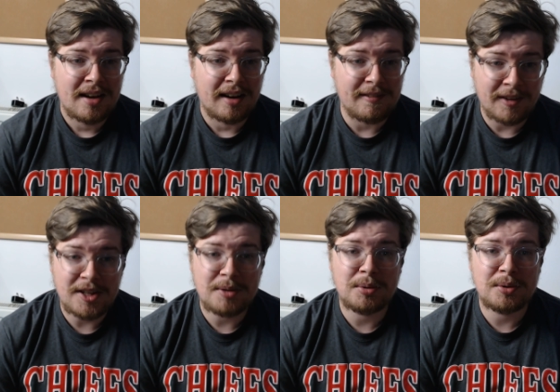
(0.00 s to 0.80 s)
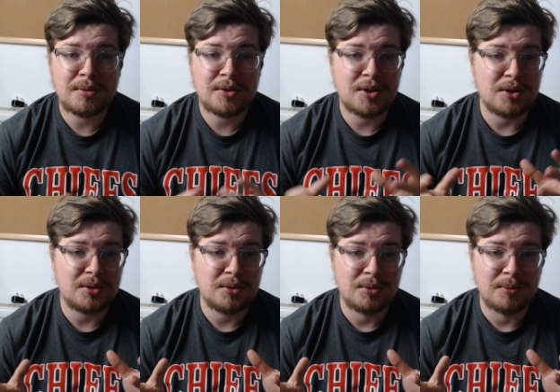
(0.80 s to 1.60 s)
I invite you all
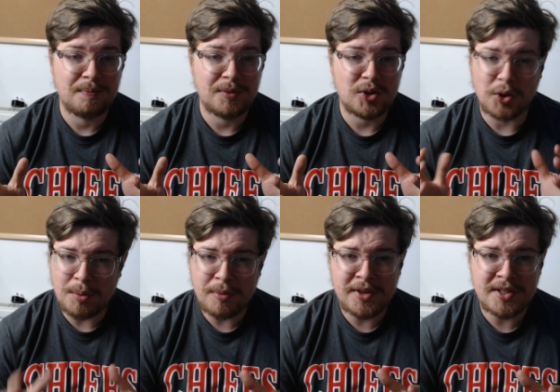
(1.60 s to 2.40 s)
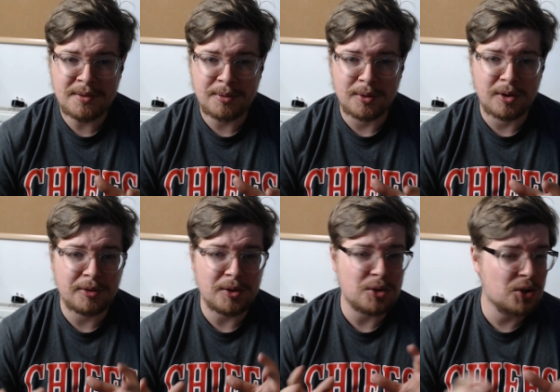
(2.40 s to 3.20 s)
to join with us for a
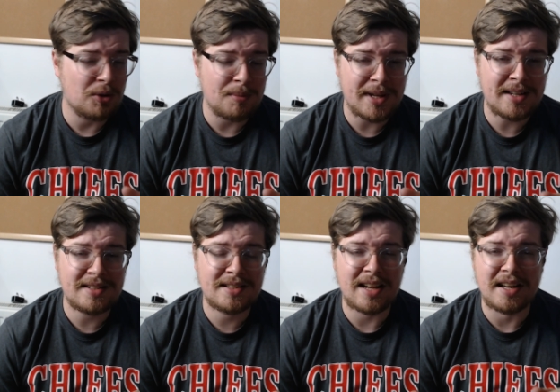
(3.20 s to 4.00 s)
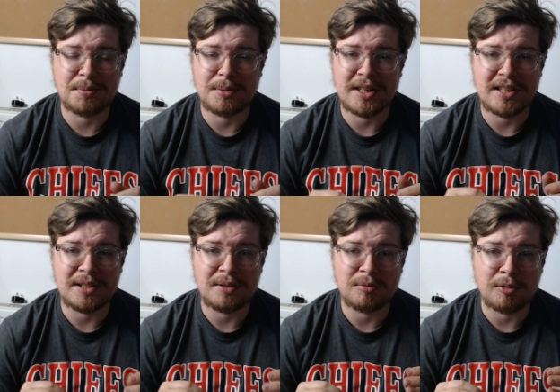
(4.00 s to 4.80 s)
few short minutes as
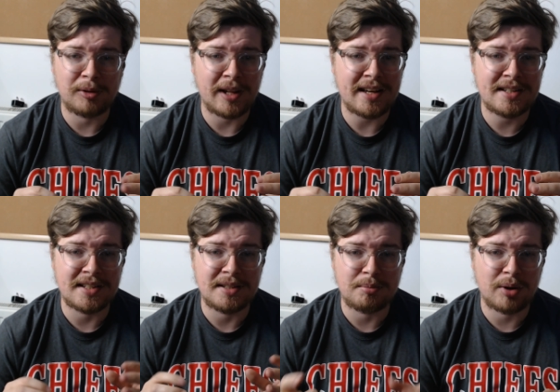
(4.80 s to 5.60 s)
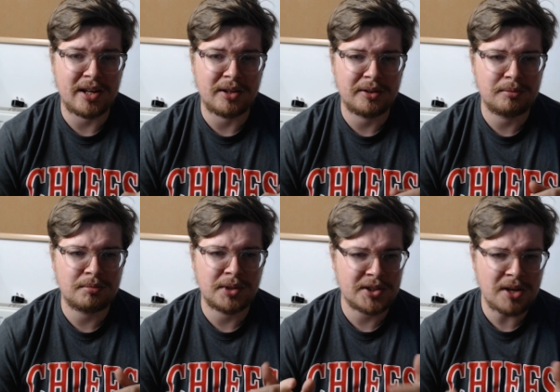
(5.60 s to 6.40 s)
we reflect and pray on
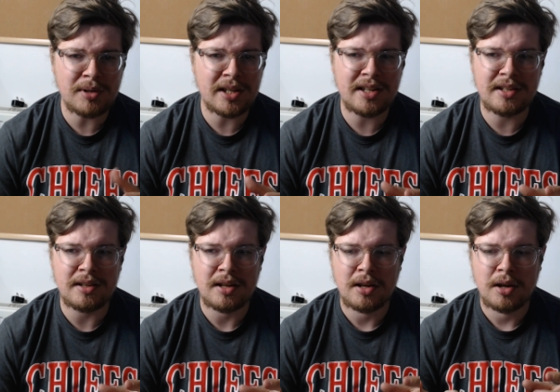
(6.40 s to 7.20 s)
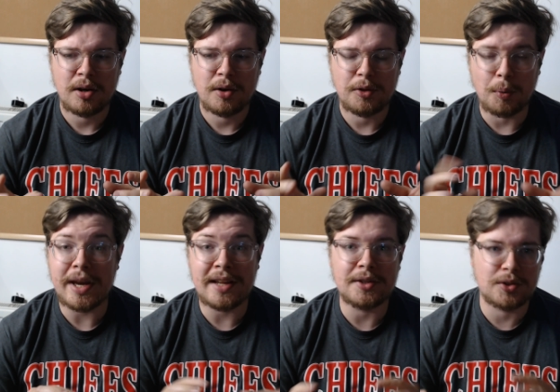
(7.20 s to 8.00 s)
not only the
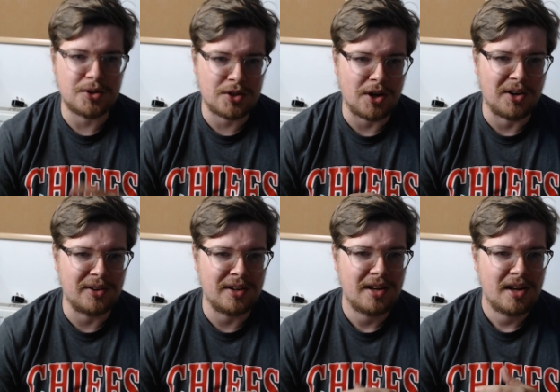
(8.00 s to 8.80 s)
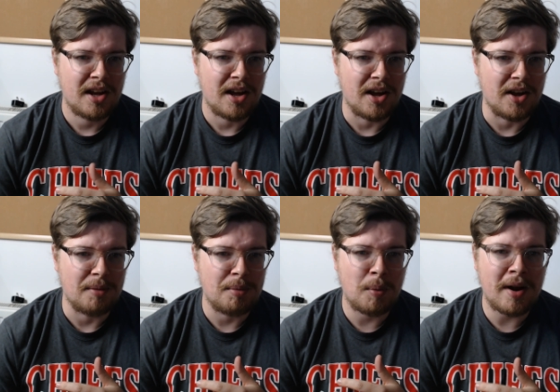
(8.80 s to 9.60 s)
week that's just gone uh,
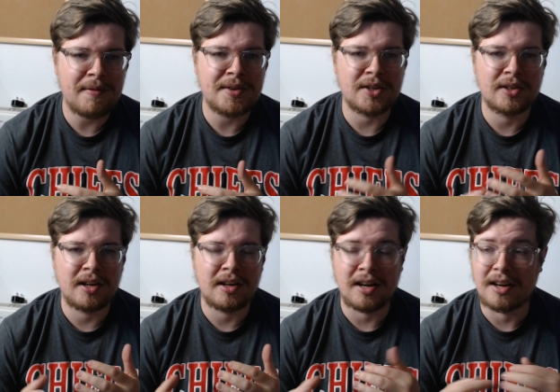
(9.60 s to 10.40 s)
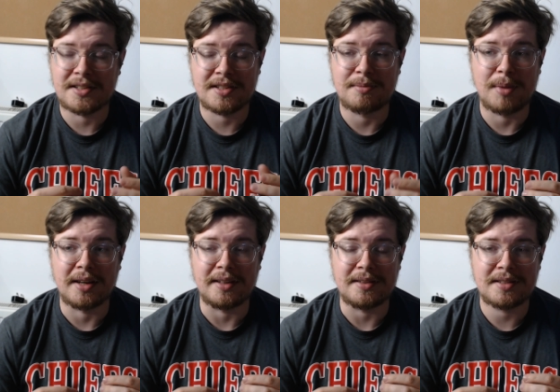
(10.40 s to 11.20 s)
but wherever is on our hearts and
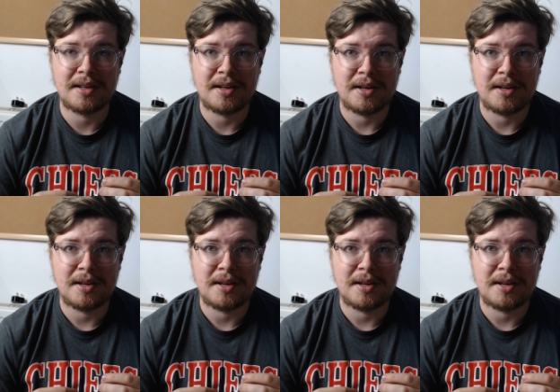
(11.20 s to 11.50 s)
minds,